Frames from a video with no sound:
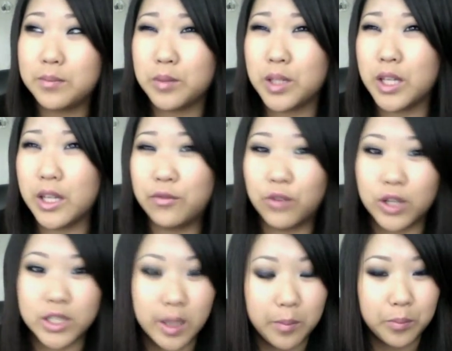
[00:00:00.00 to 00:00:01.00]
good for a
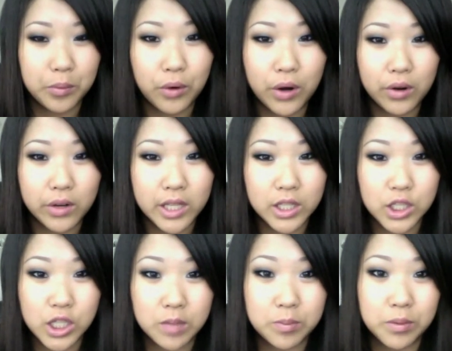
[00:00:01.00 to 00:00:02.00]
temporary,
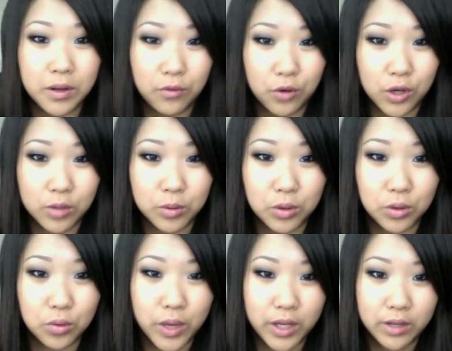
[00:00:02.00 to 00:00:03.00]
cheap,
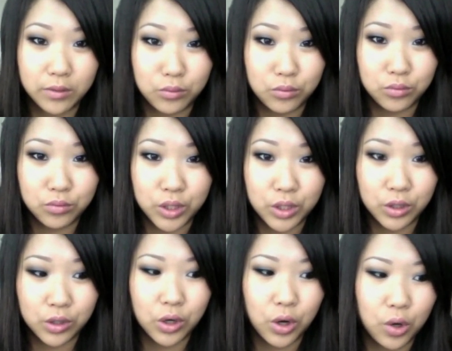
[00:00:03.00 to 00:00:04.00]
affordable way to, you know,
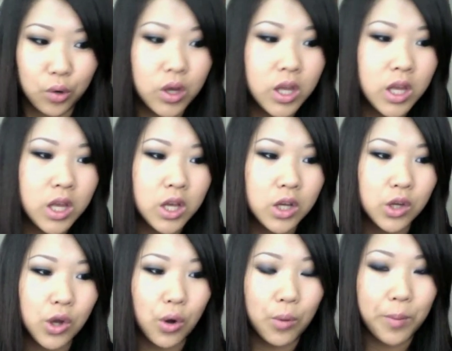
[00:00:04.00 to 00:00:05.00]
go
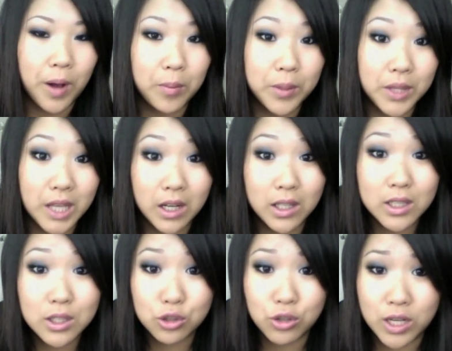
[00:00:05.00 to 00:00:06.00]
about, but that
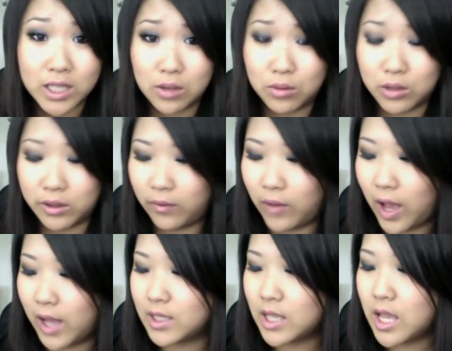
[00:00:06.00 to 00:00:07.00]
also dries out really
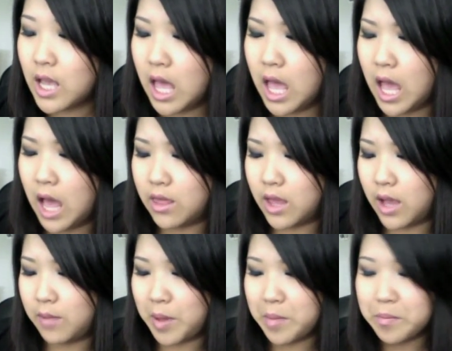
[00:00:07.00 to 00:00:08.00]
fast. And
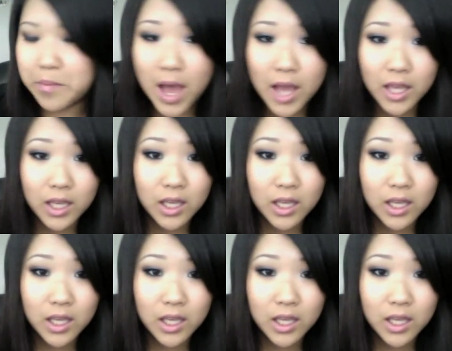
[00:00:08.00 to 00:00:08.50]
then my MAC